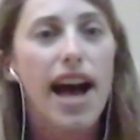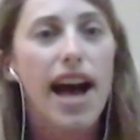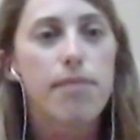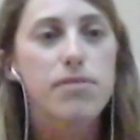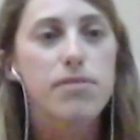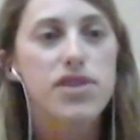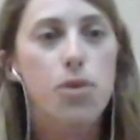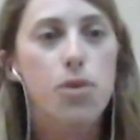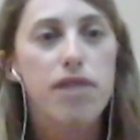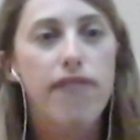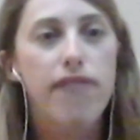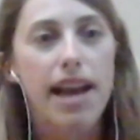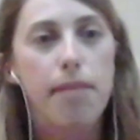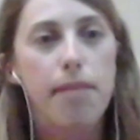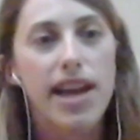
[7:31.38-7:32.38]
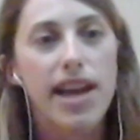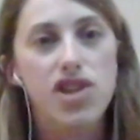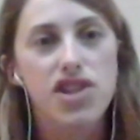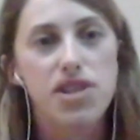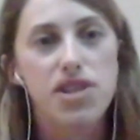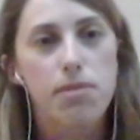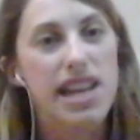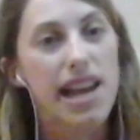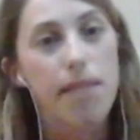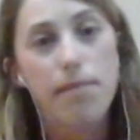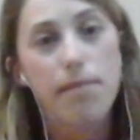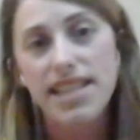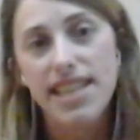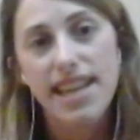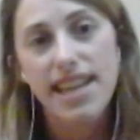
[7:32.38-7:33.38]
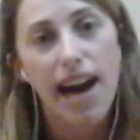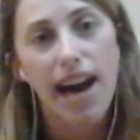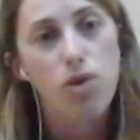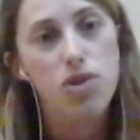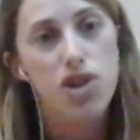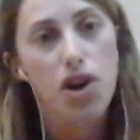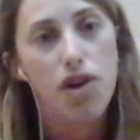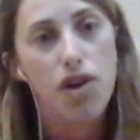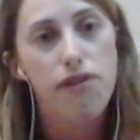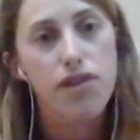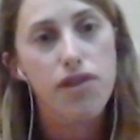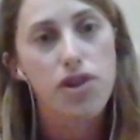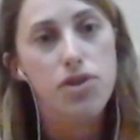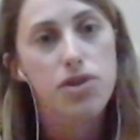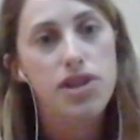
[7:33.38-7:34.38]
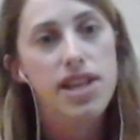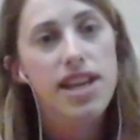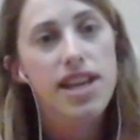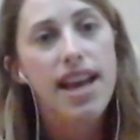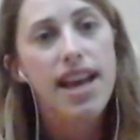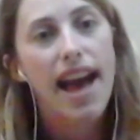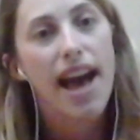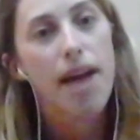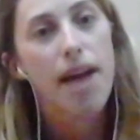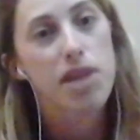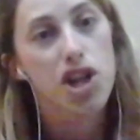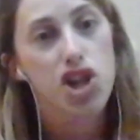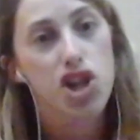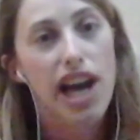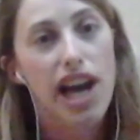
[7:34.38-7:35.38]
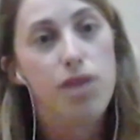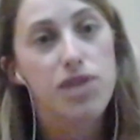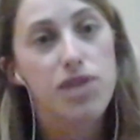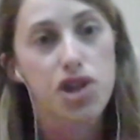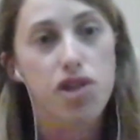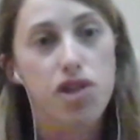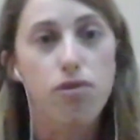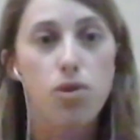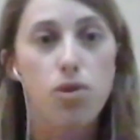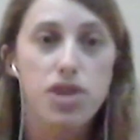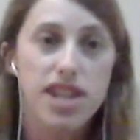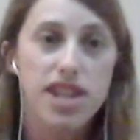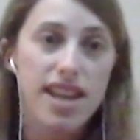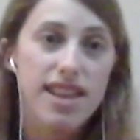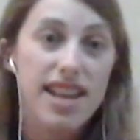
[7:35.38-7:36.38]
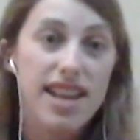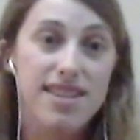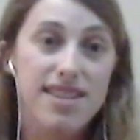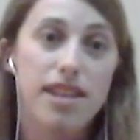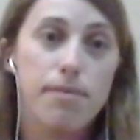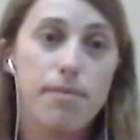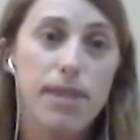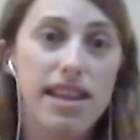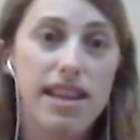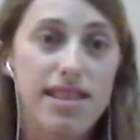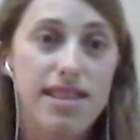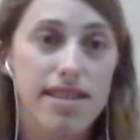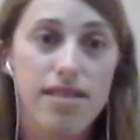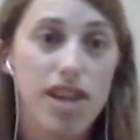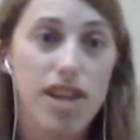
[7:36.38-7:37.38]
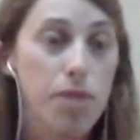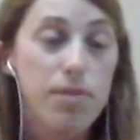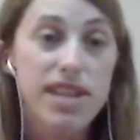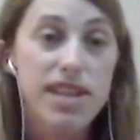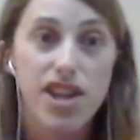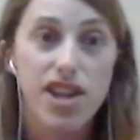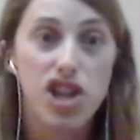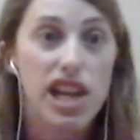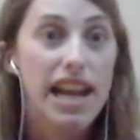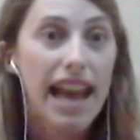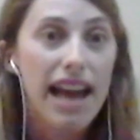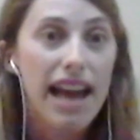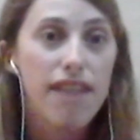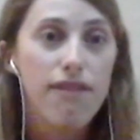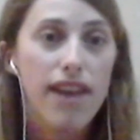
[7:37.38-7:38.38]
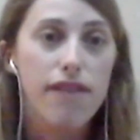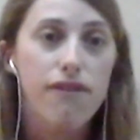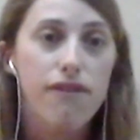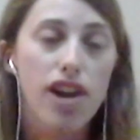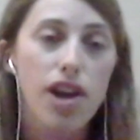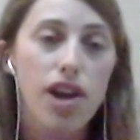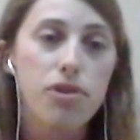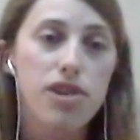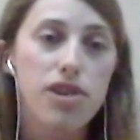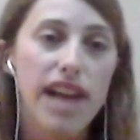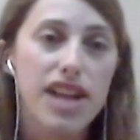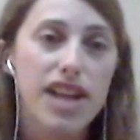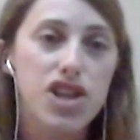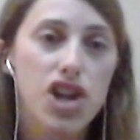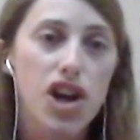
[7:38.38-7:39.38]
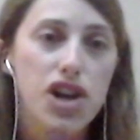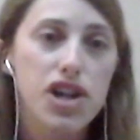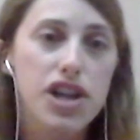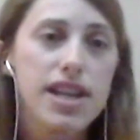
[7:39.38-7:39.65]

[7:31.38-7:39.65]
So we recommend just something like meaty cat or dog food and a shallow dish of water, and that's going to be, you know, potentially a lifeline for a local hedgehog.